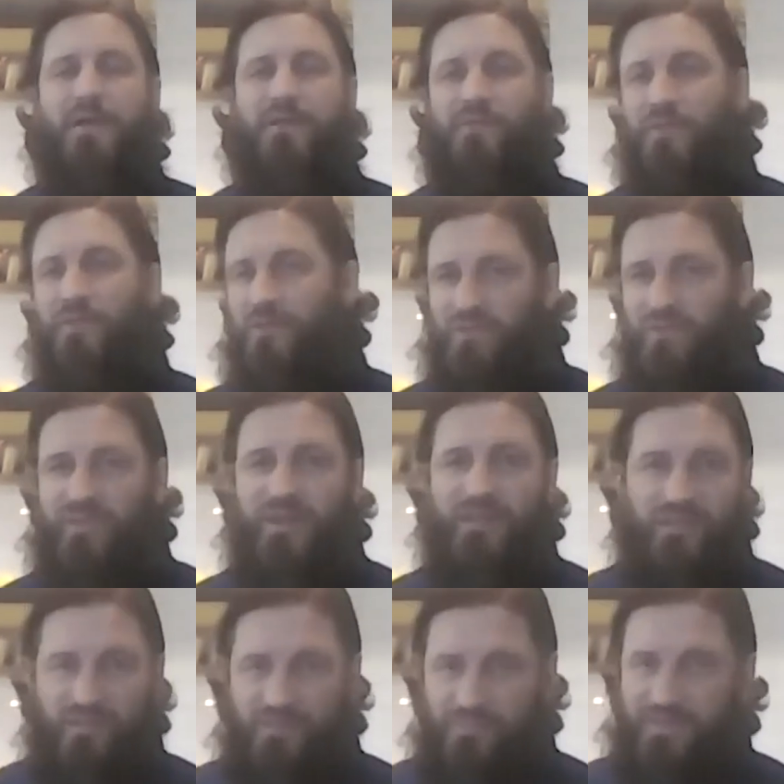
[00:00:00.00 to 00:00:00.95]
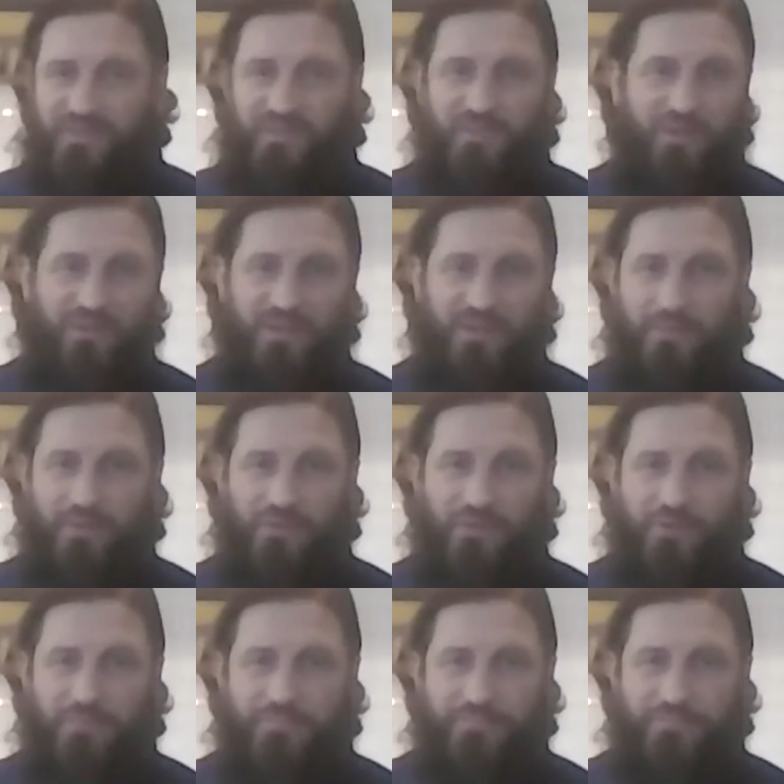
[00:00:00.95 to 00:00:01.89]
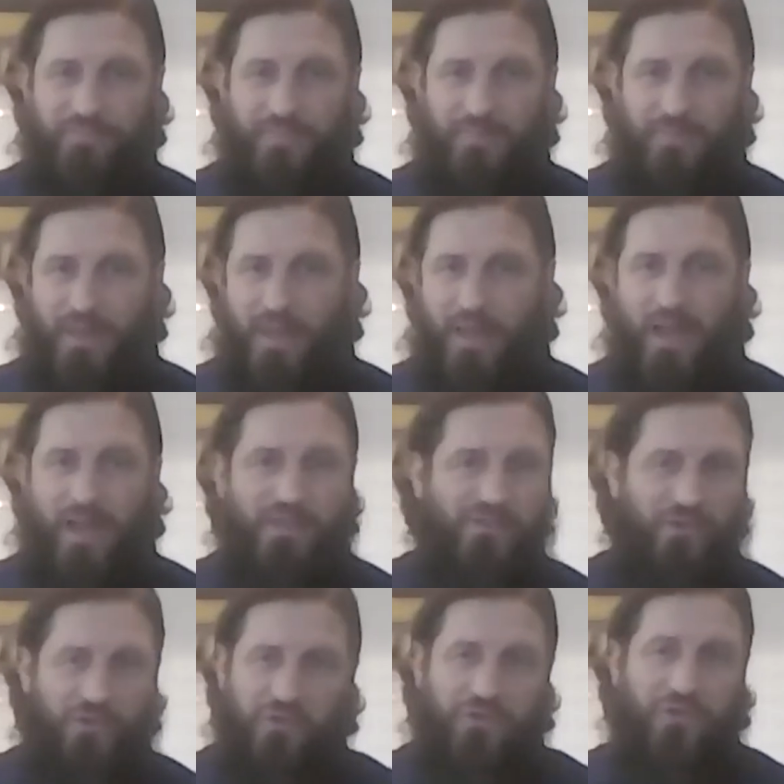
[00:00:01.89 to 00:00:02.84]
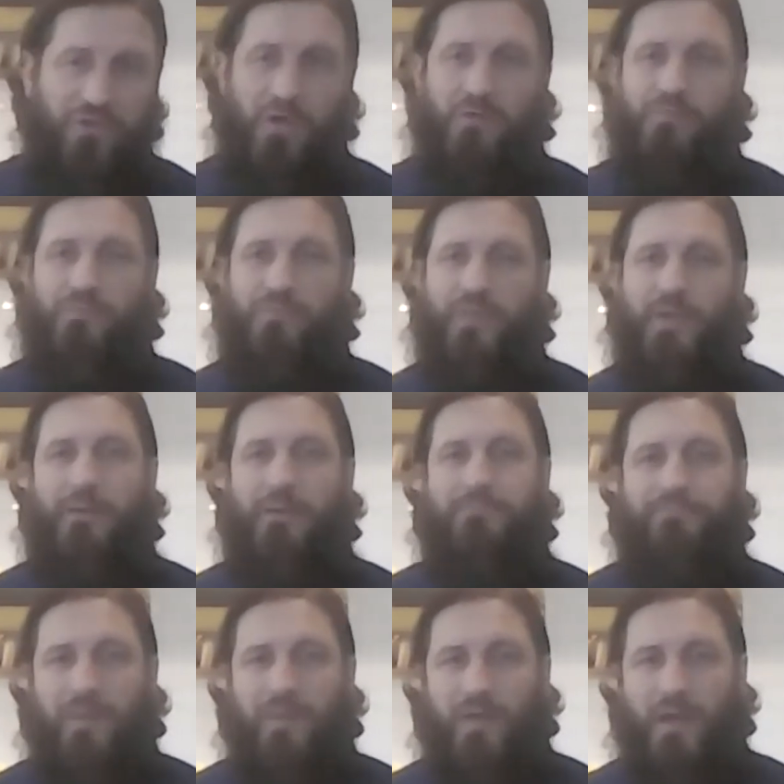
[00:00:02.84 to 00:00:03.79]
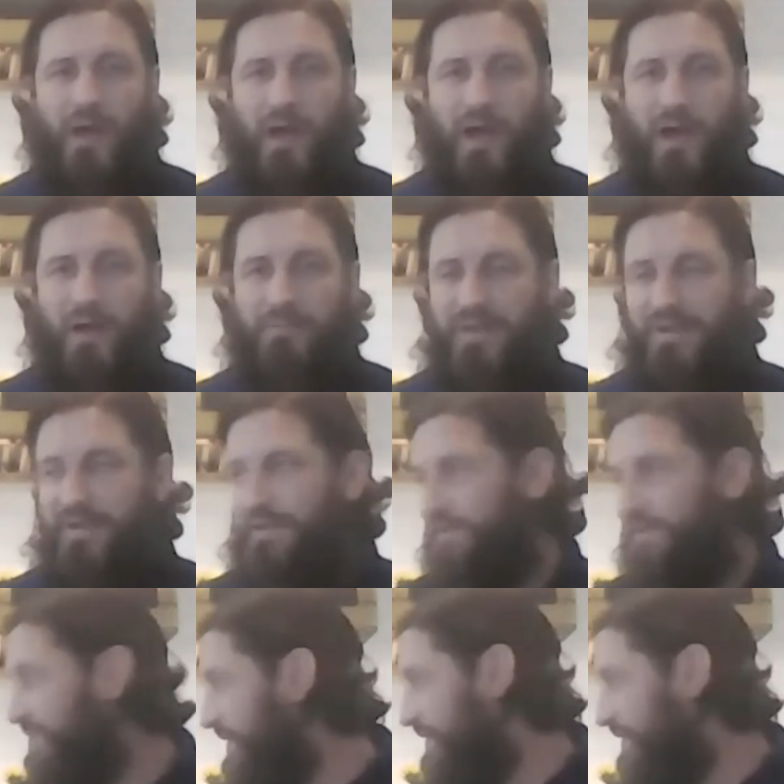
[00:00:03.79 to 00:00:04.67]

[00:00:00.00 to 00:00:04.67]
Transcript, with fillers: So you just set it to the specific temperature, uh, and you're good to go from there. Mm-hmm. Um, just like a